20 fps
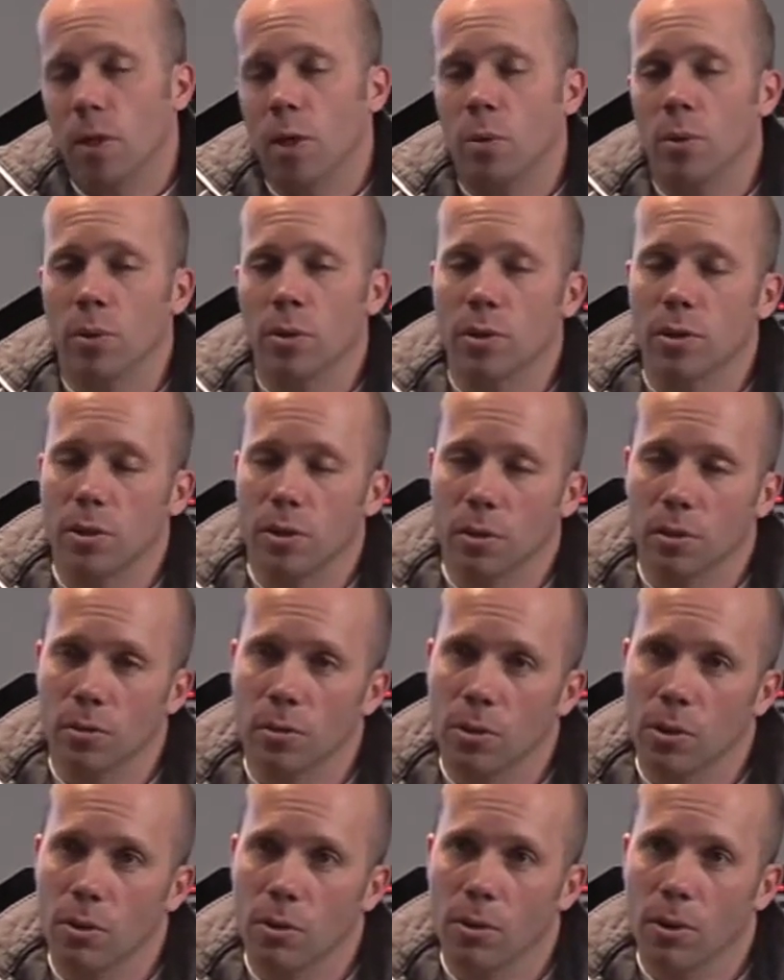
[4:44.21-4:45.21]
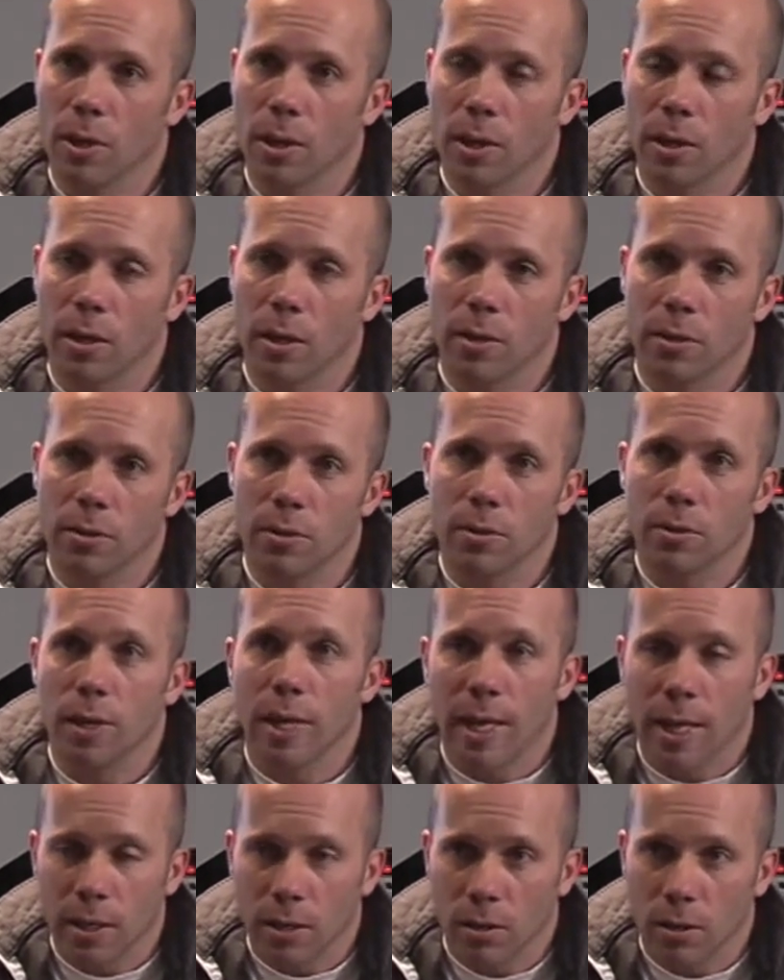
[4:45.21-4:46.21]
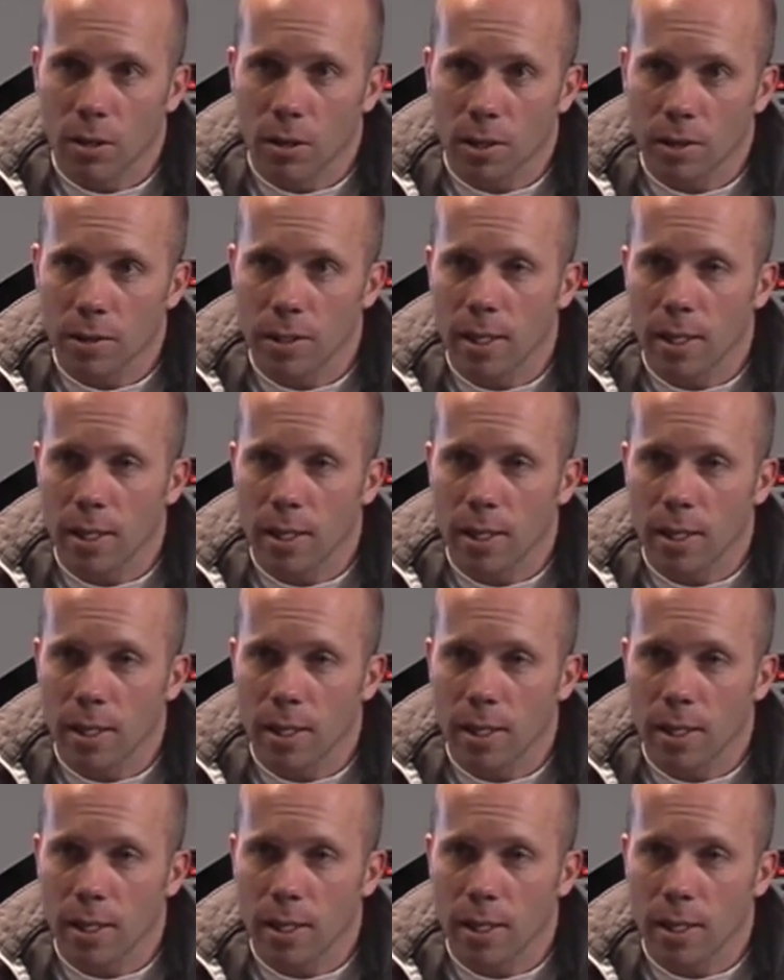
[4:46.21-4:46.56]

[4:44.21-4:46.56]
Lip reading: We were still recording onto analog